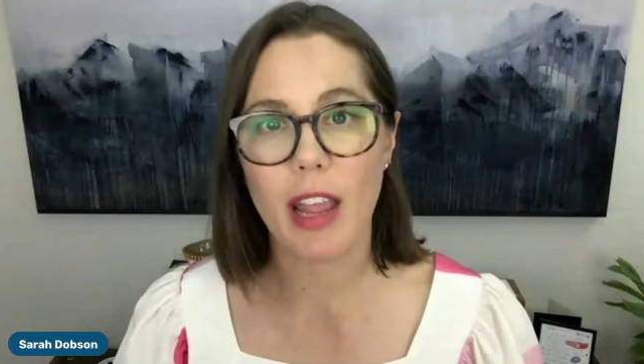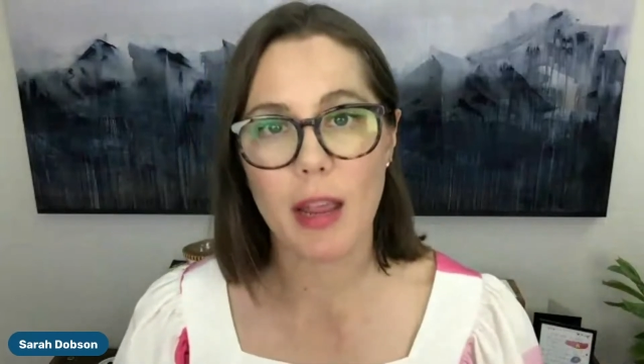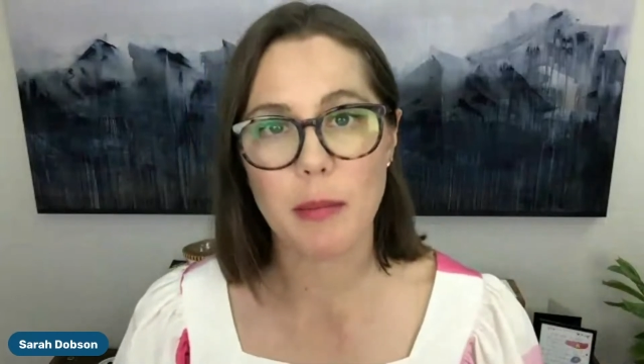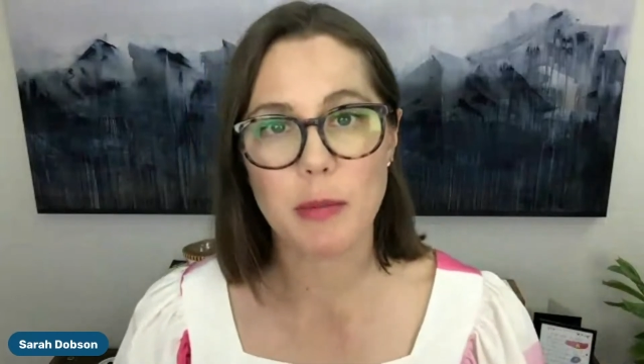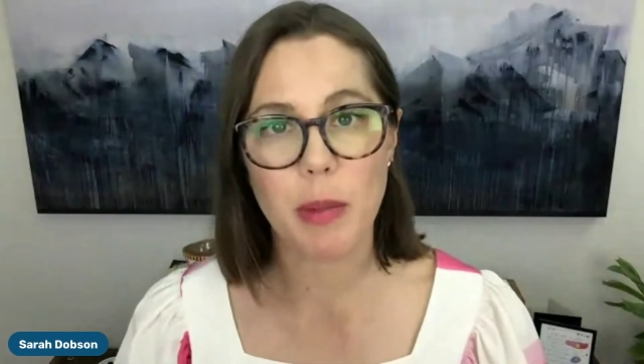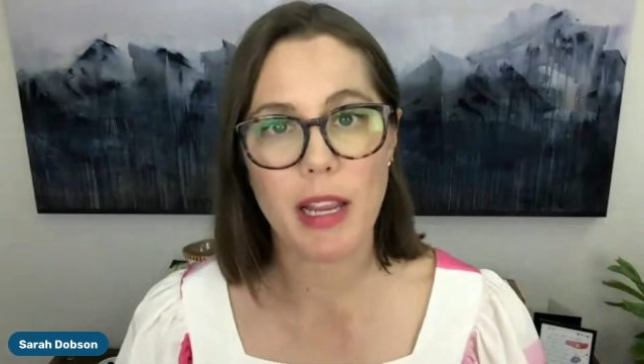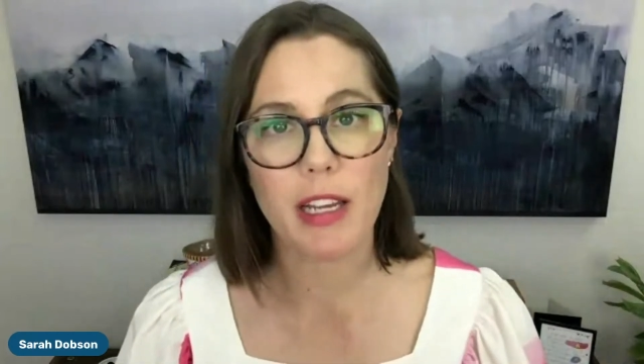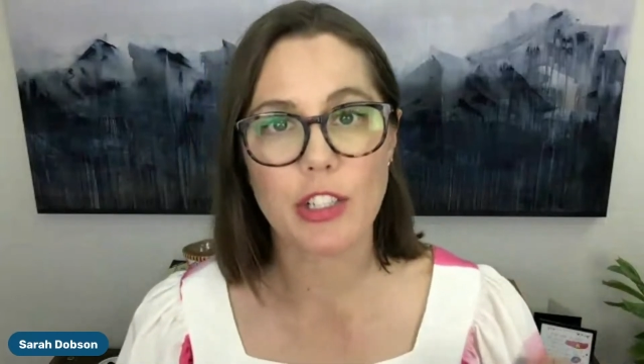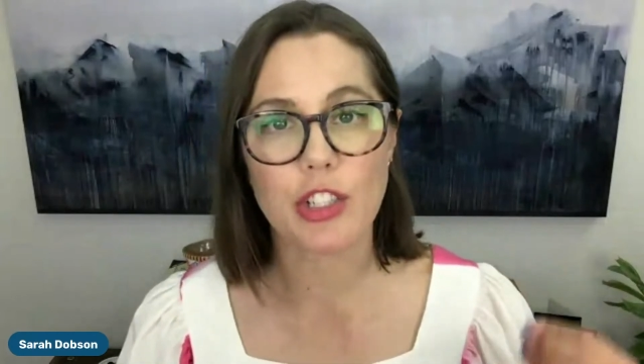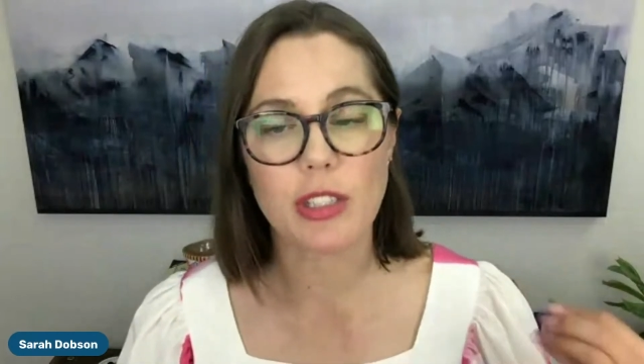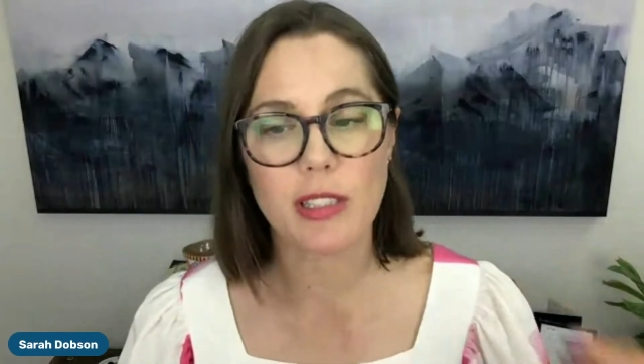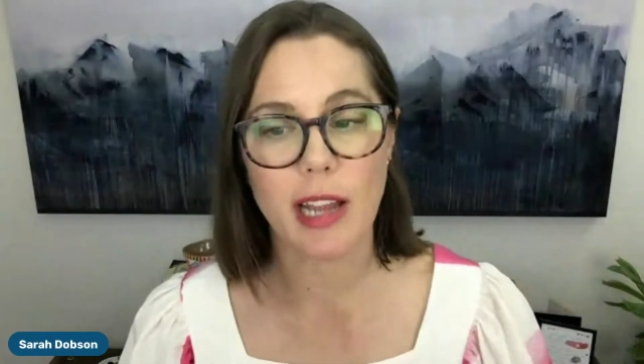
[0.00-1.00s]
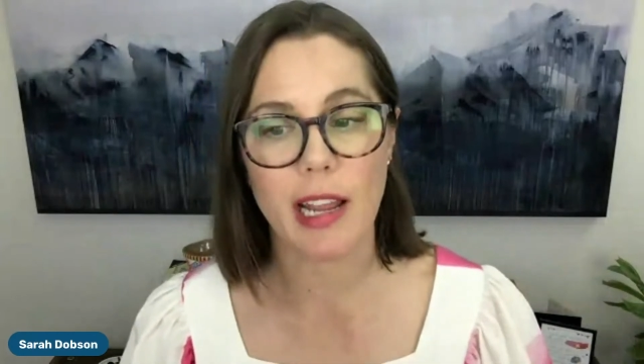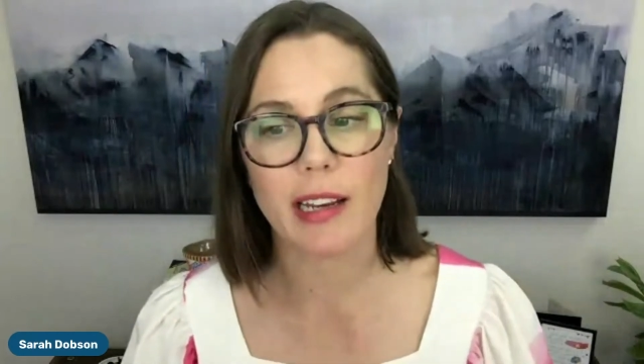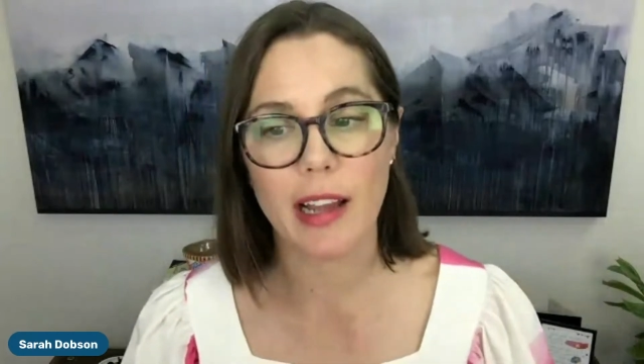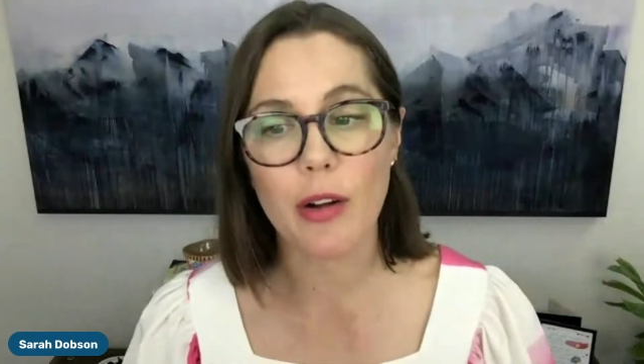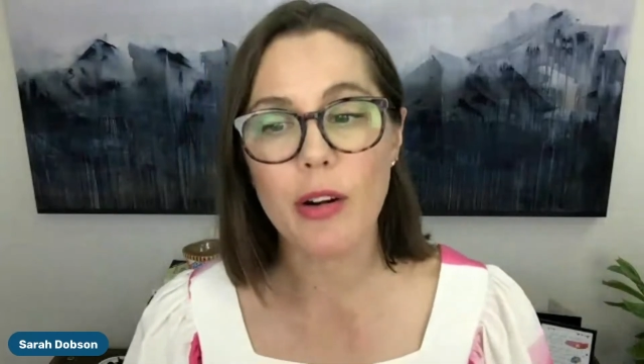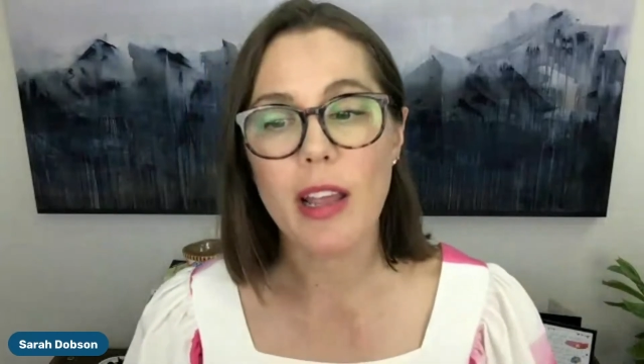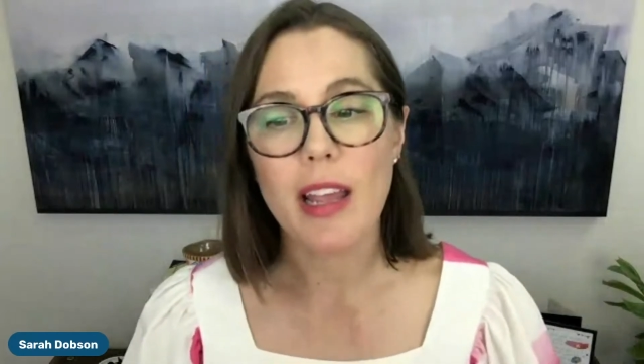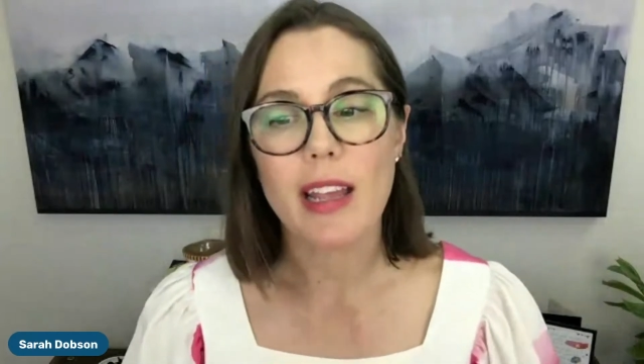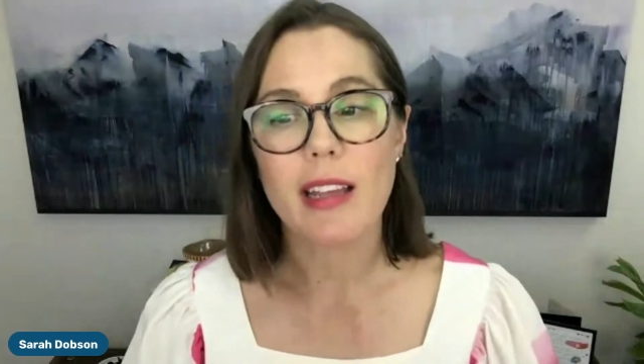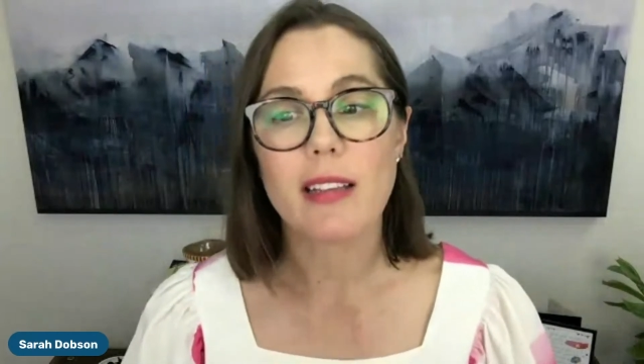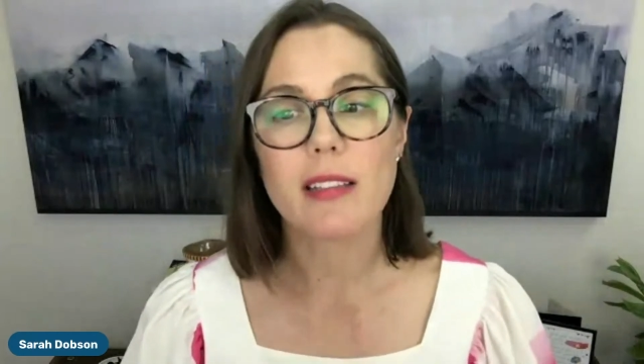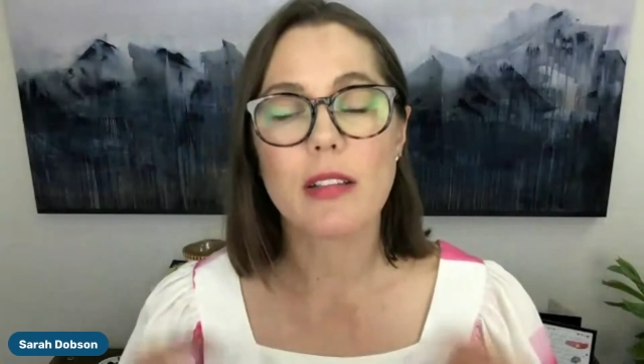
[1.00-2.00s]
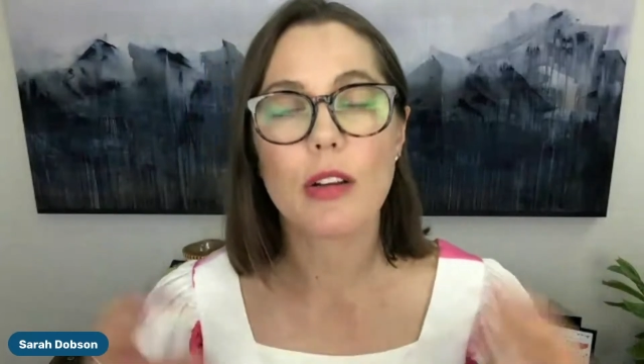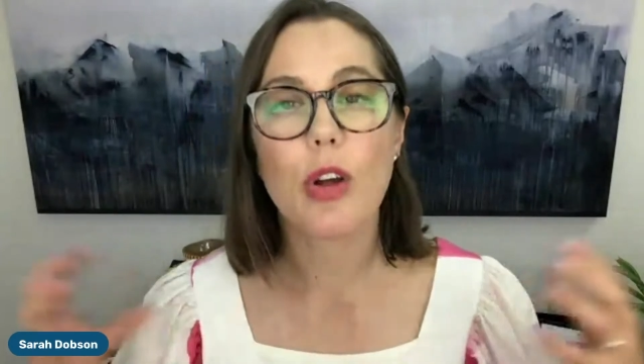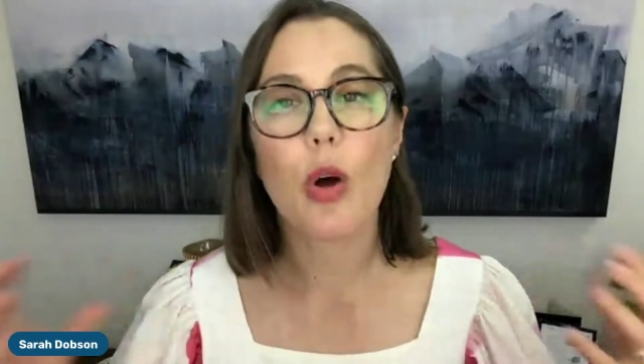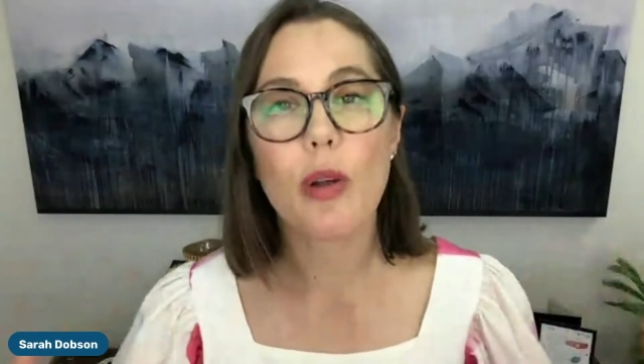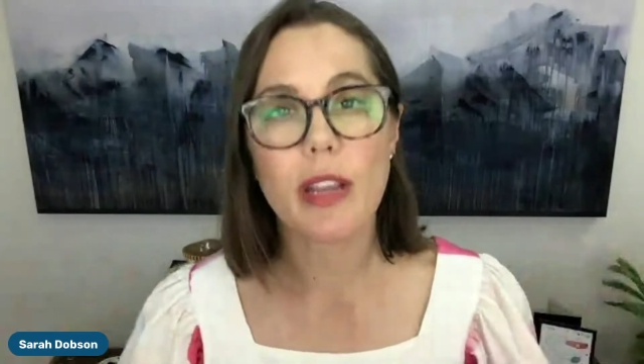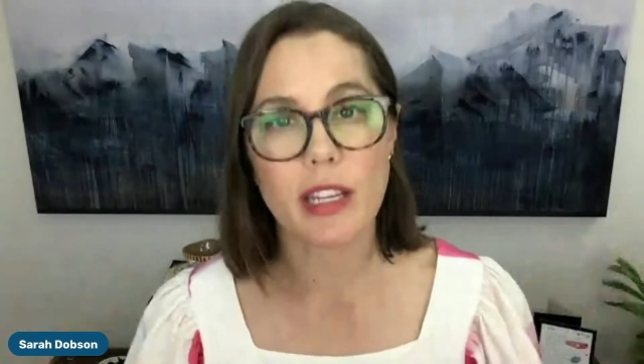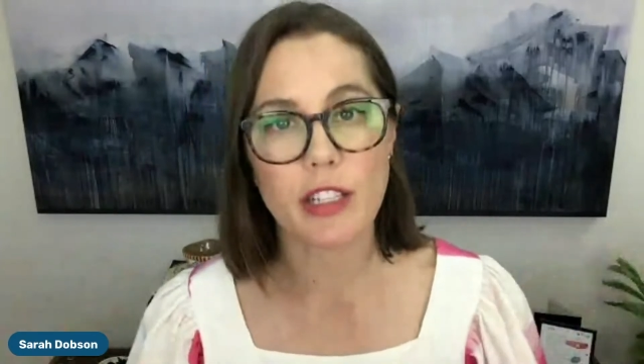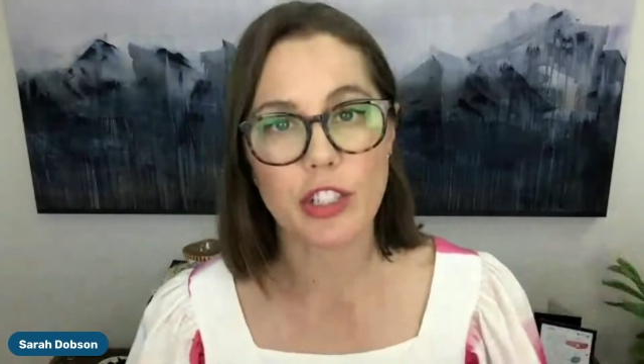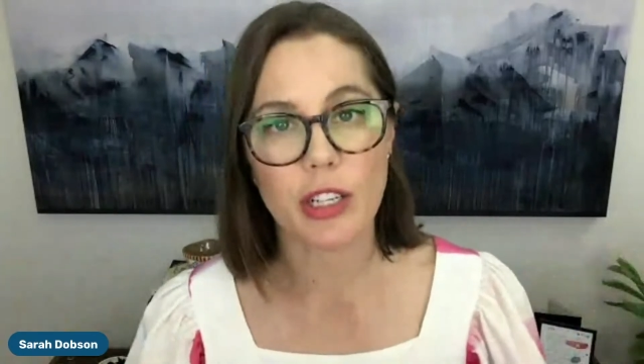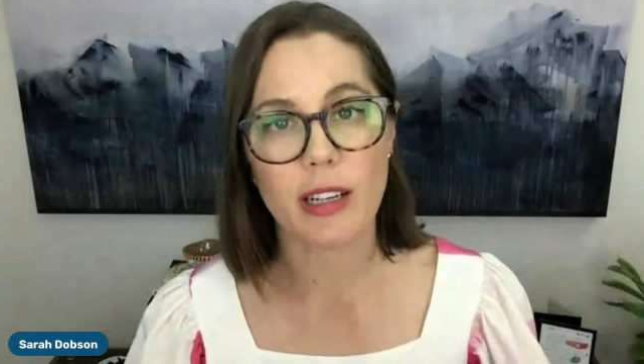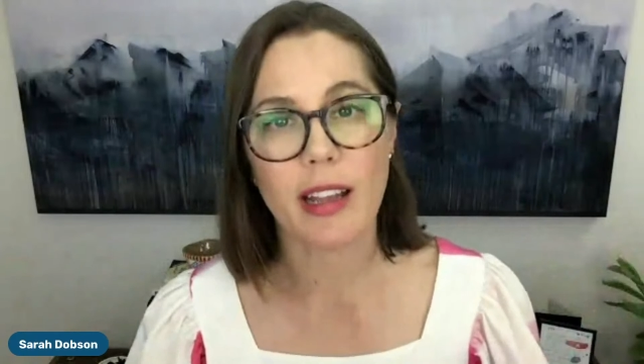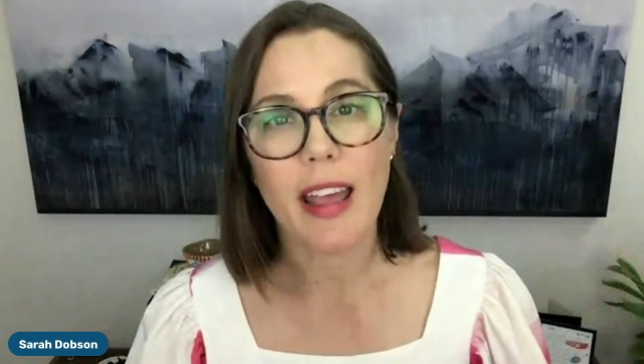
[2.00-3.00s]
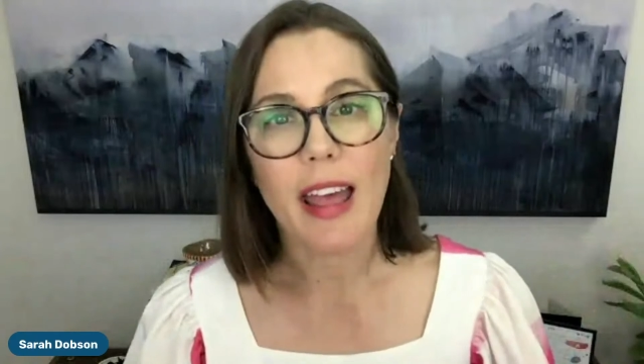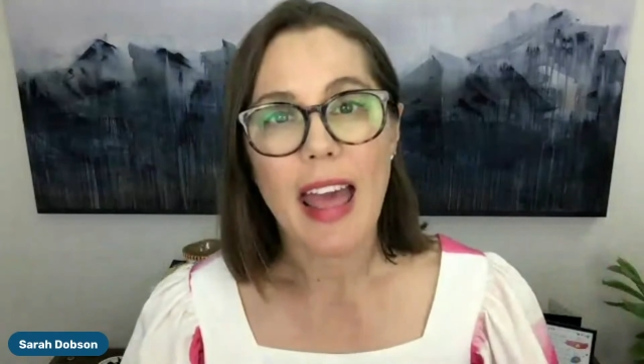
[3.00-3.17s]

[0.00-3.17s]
AIMS page stand out is cohesion.